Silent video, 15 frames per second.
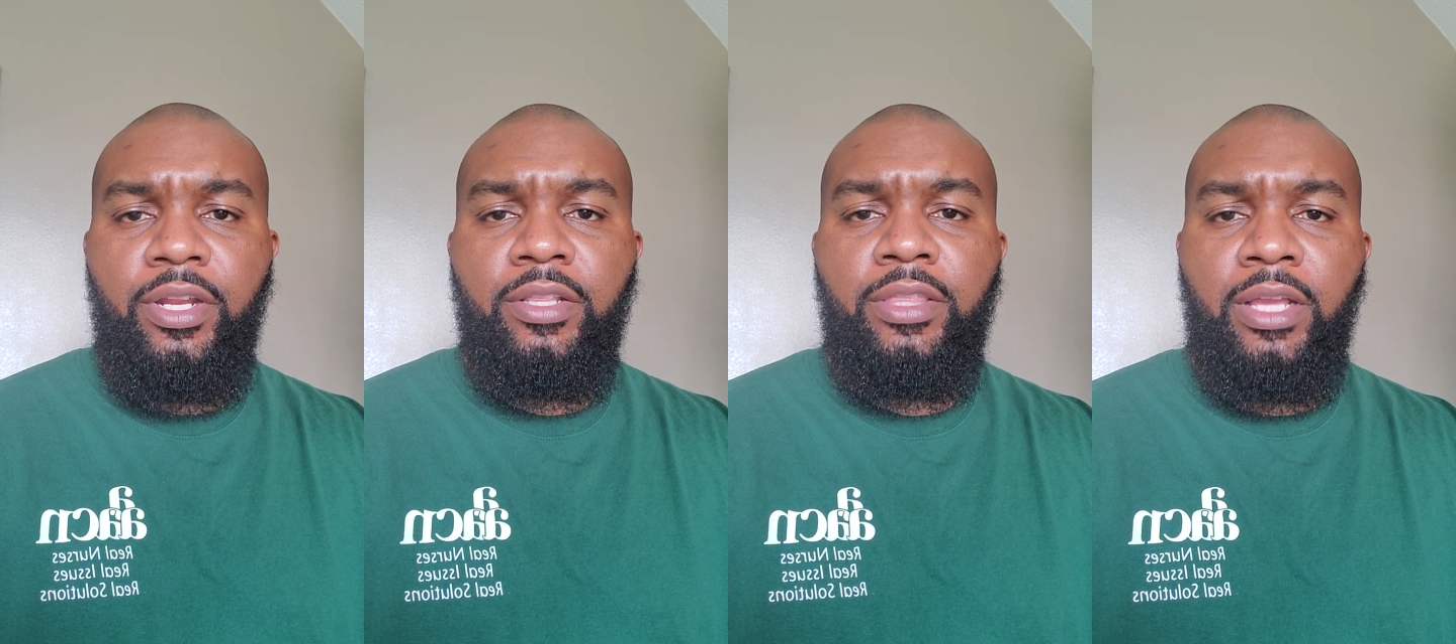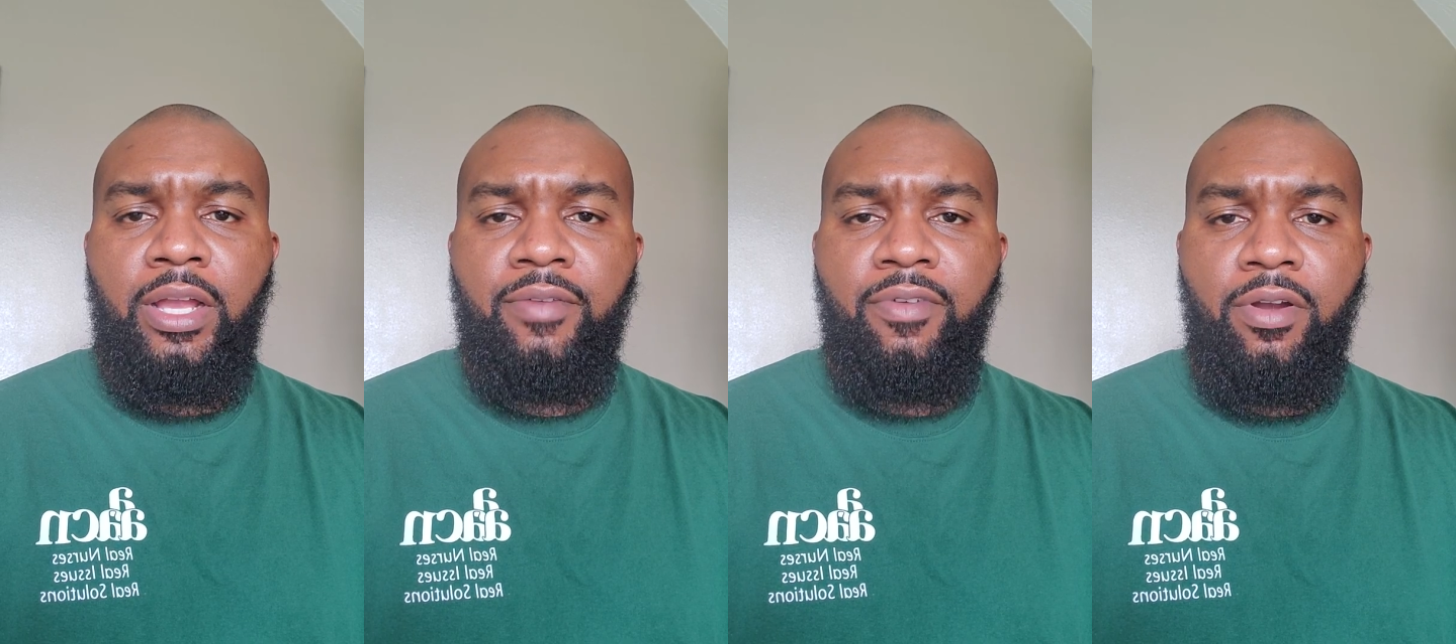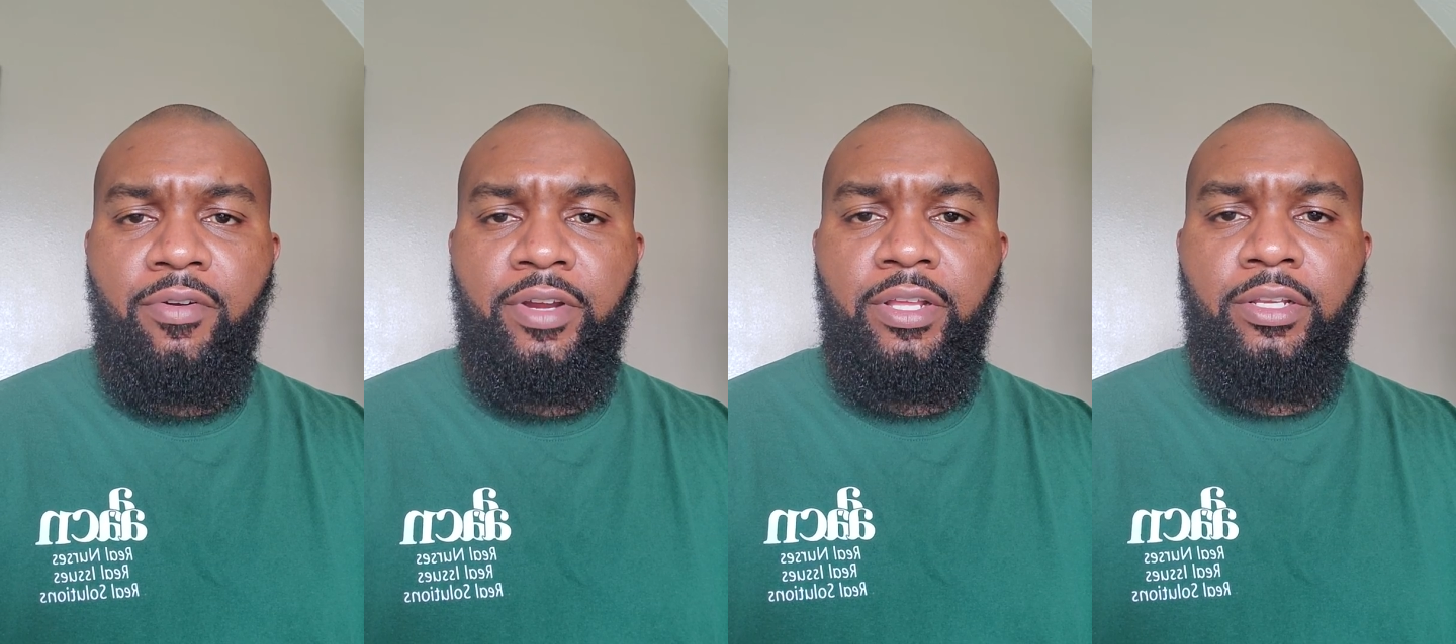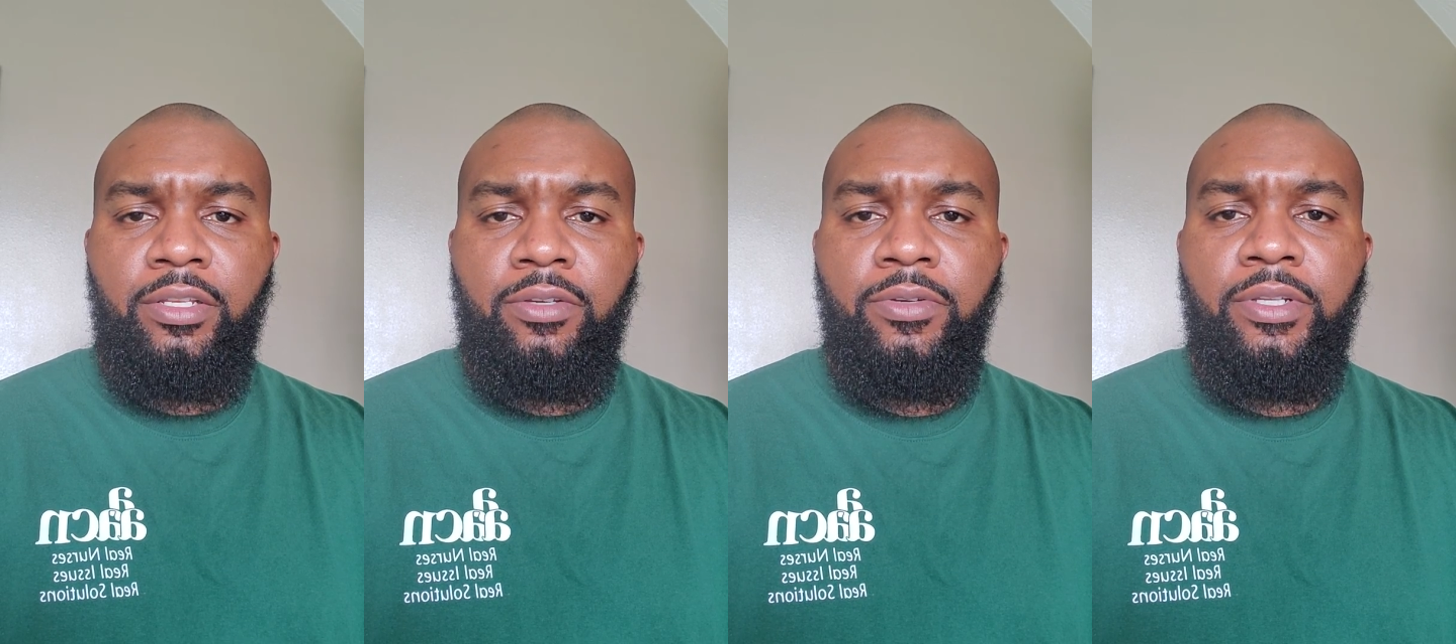I think I've already
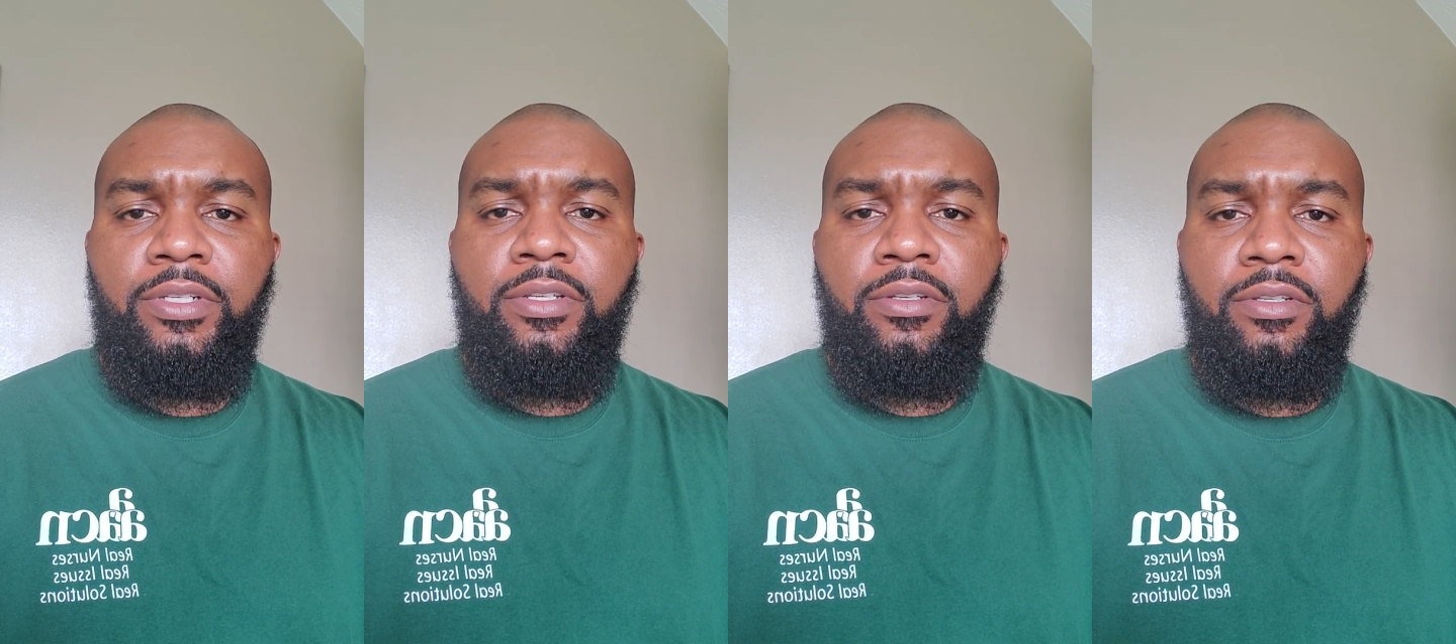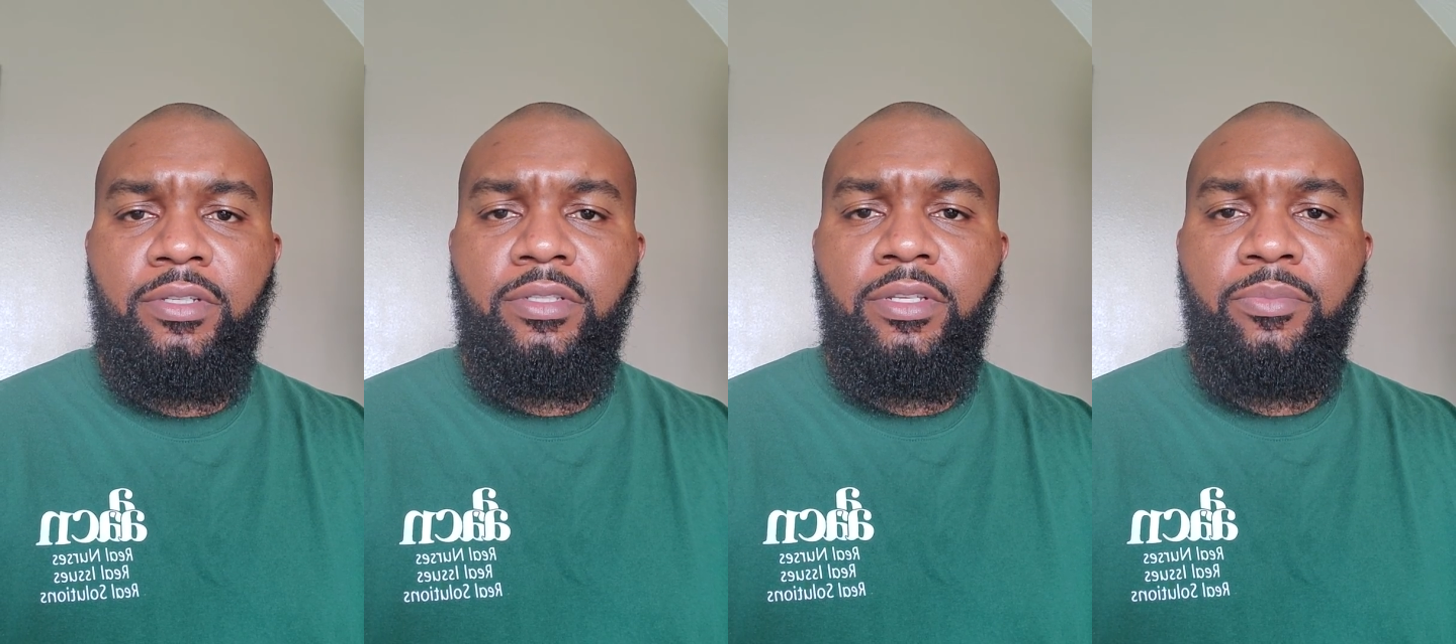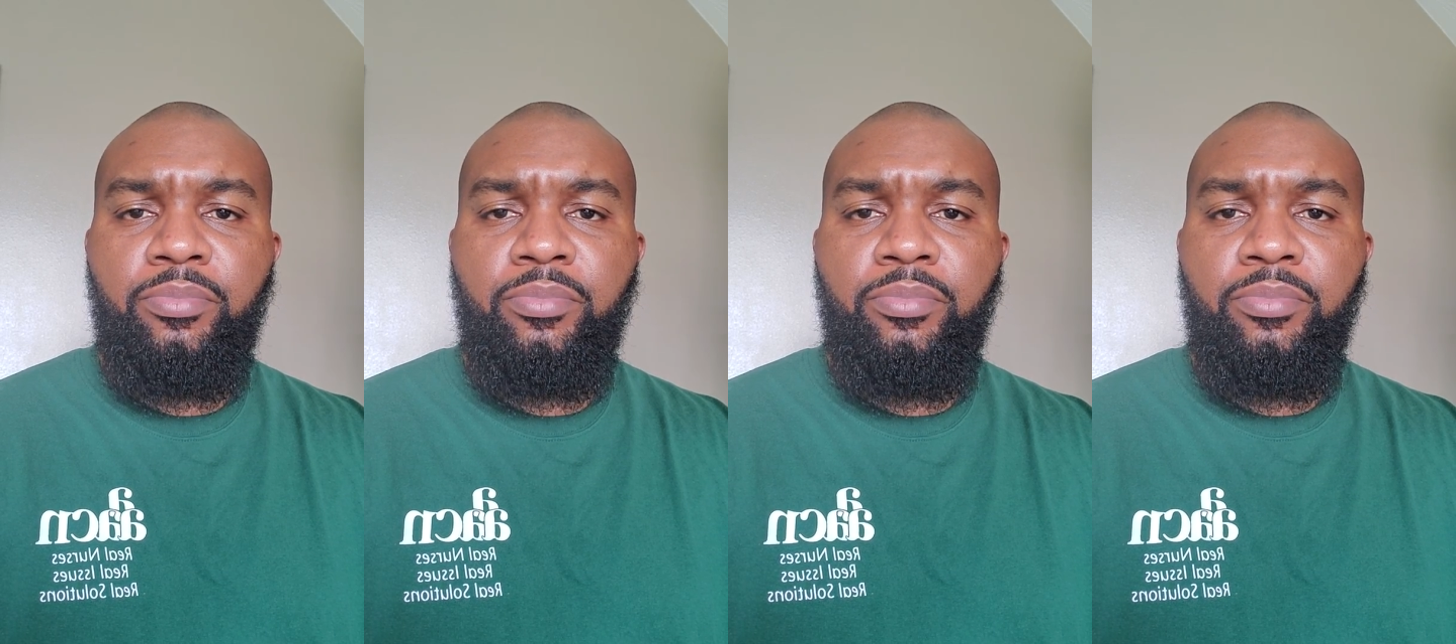alluded to this in